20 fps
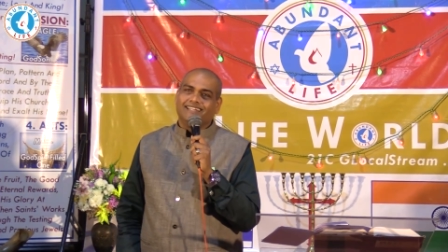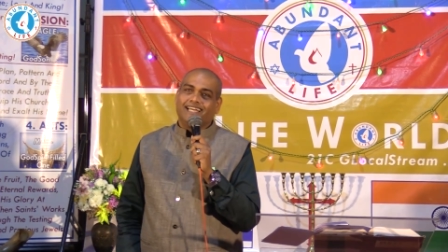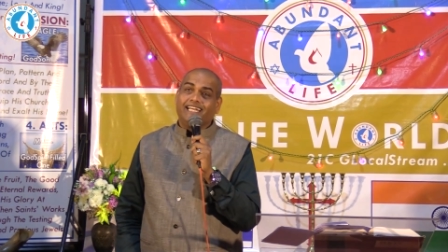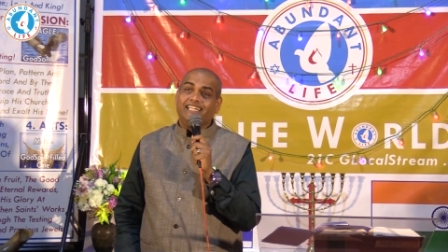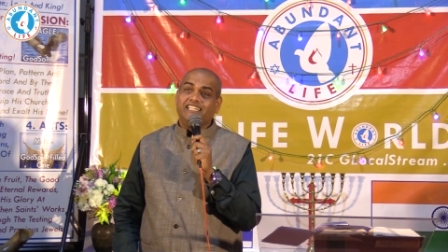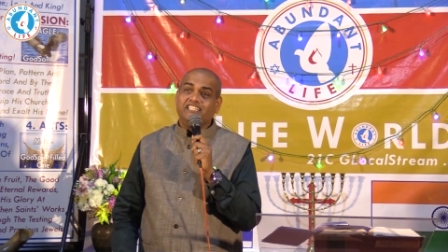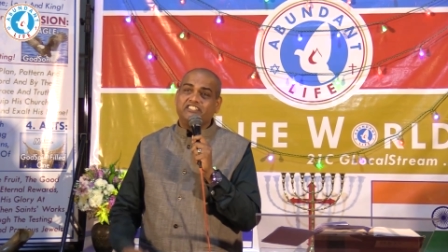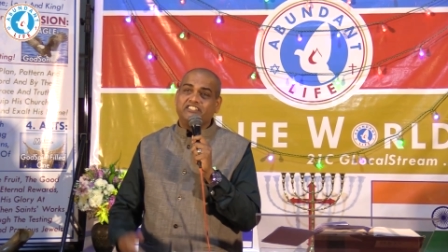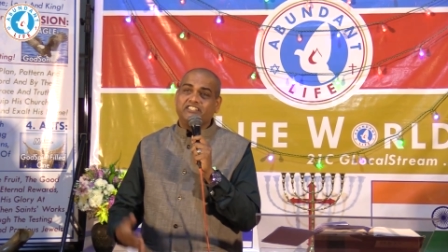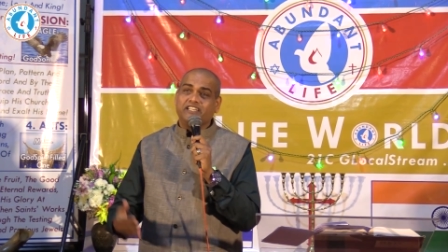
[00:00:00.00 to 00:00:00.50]

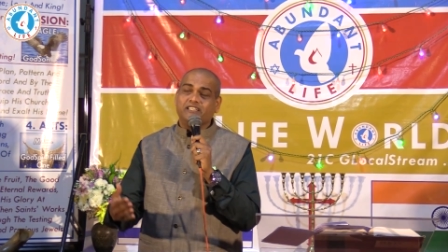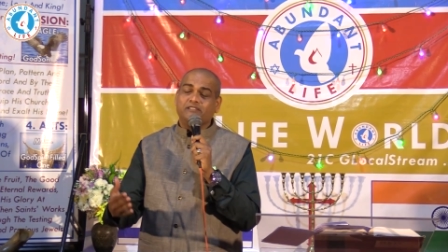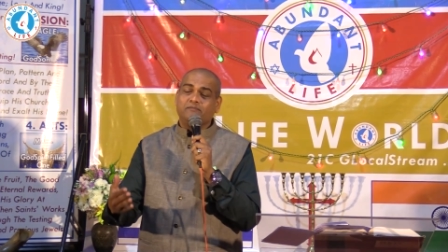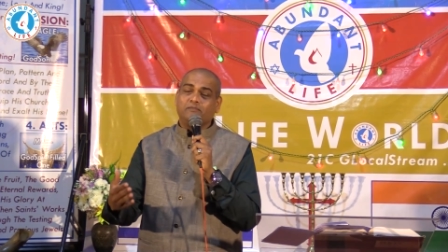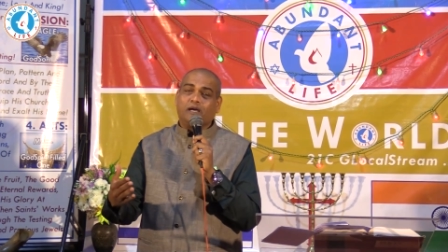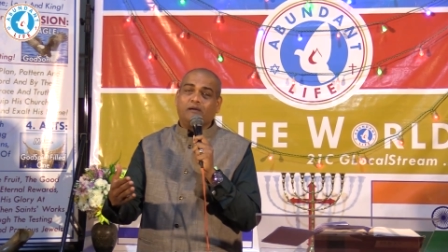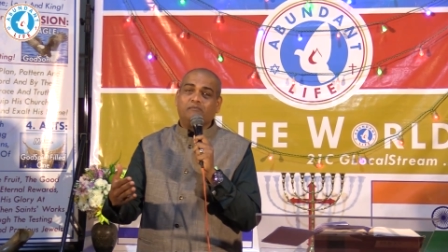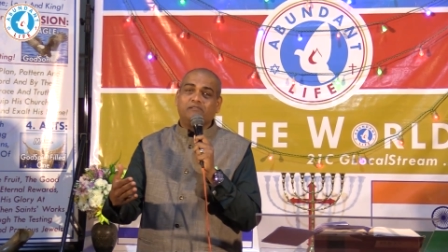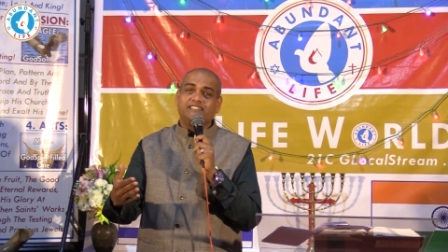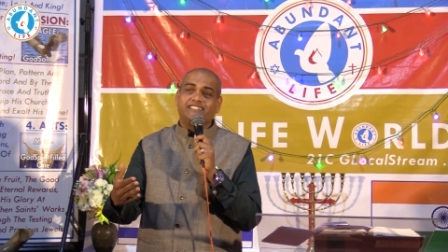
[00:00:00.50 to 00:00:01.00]
And it says,
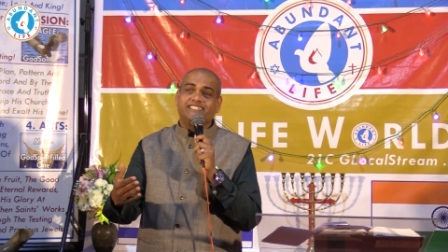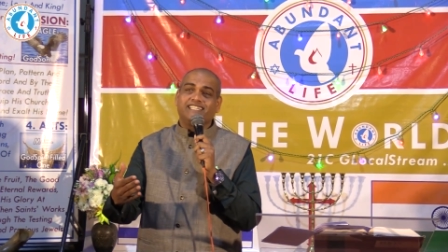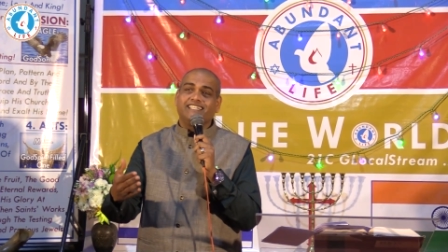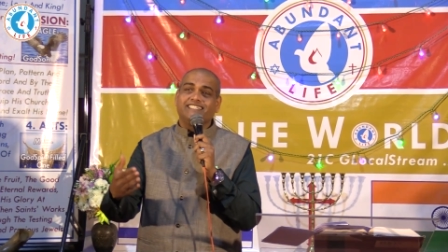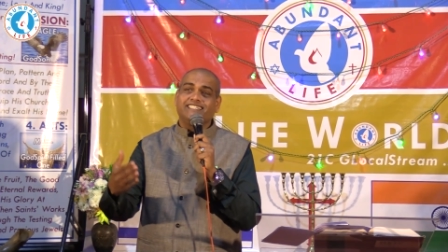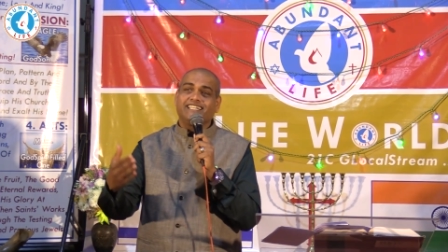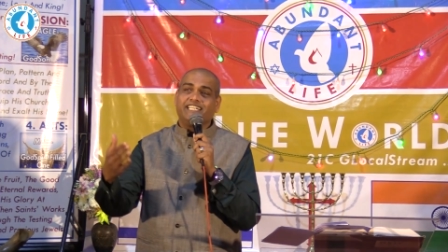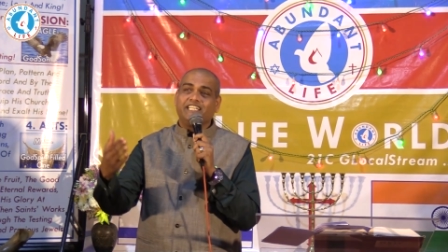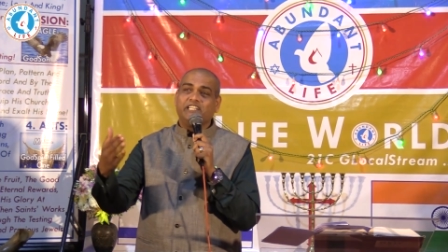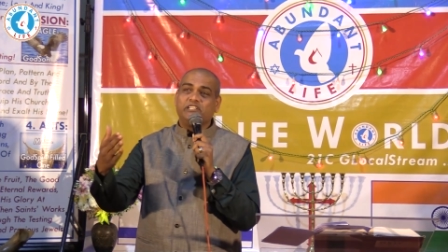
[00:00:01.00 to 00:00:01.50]
Bible
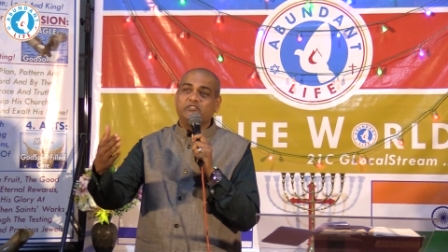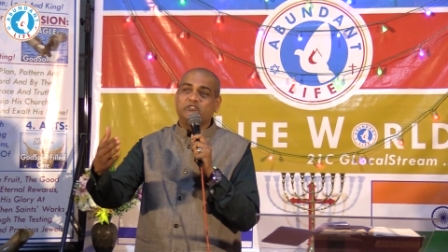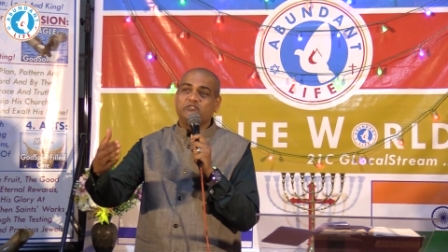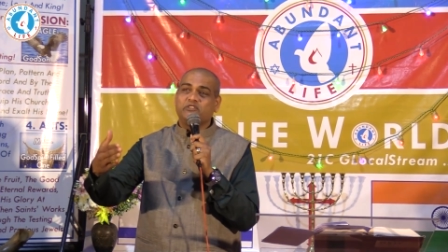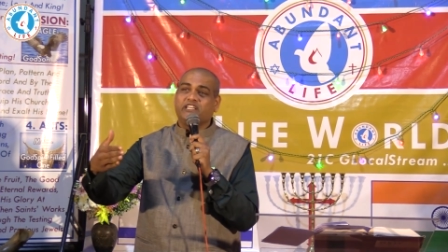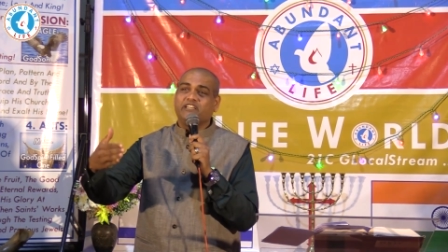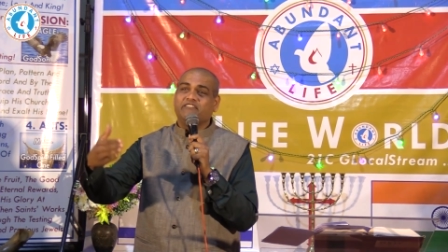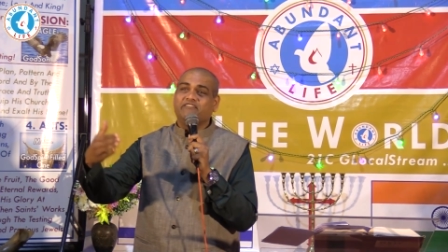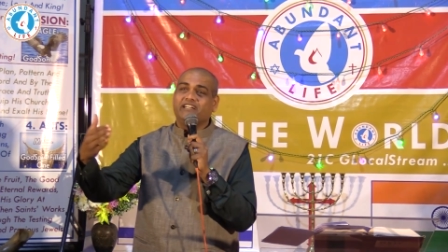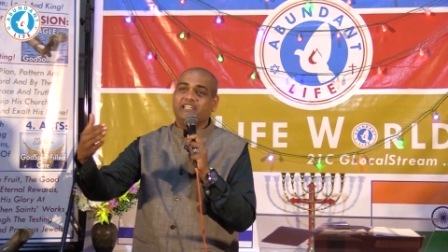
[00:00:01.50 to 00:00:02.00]
says that he used
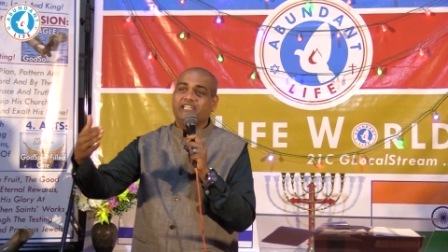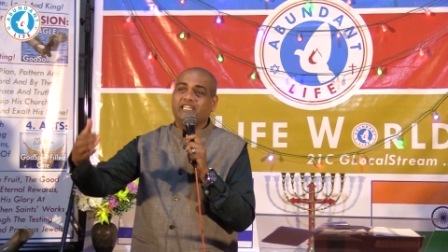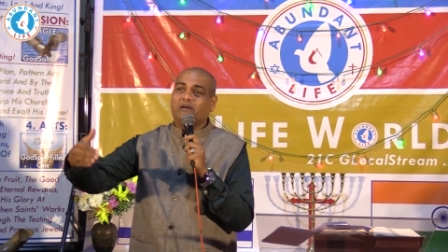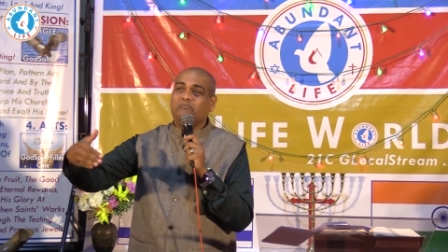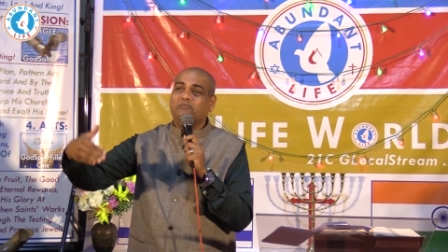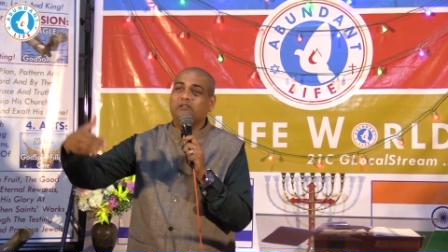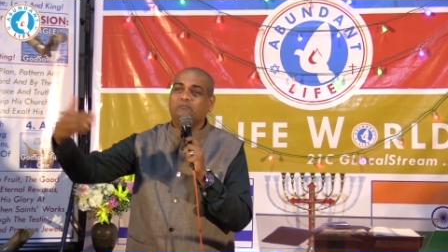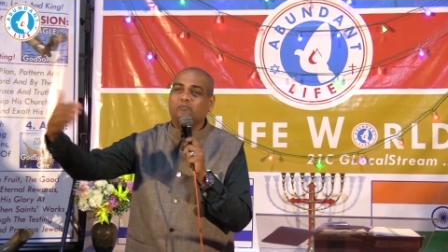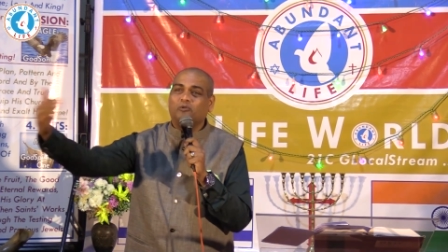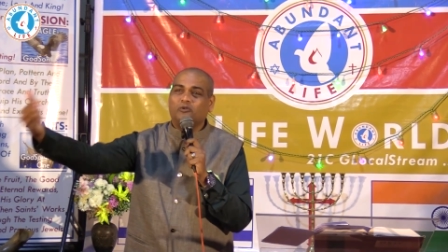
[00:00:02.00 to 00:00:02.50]
to give her
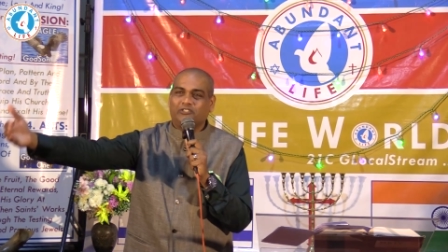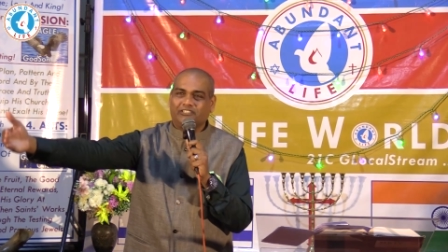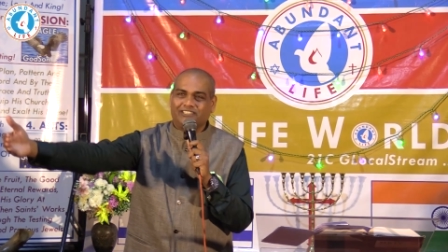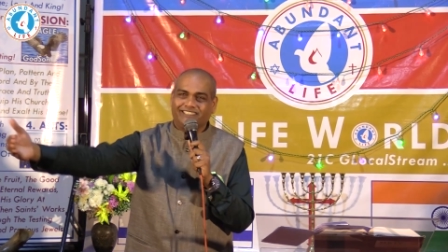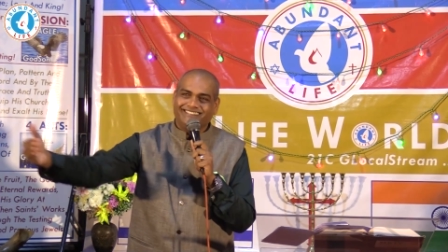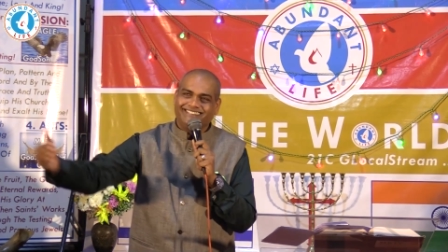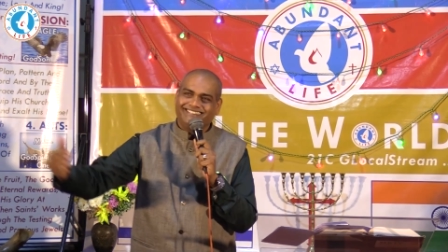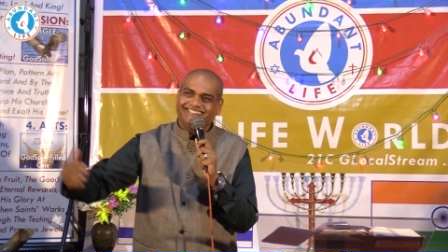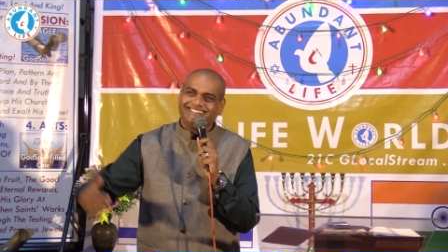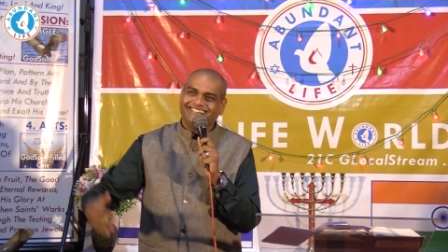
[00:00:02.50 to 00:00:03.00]
double
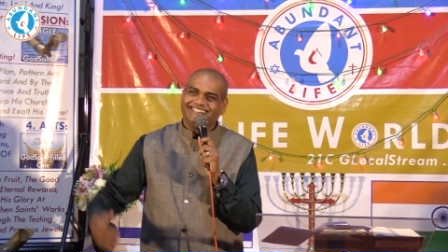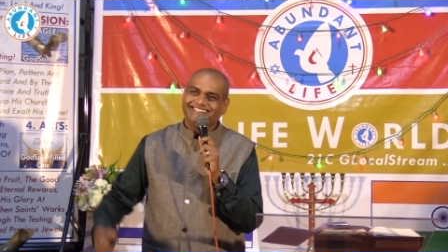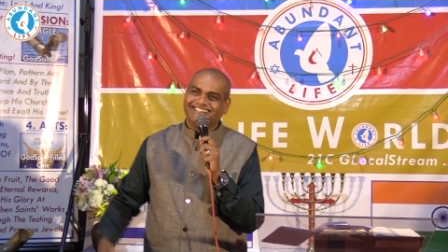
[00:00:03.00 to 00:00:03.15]
portion.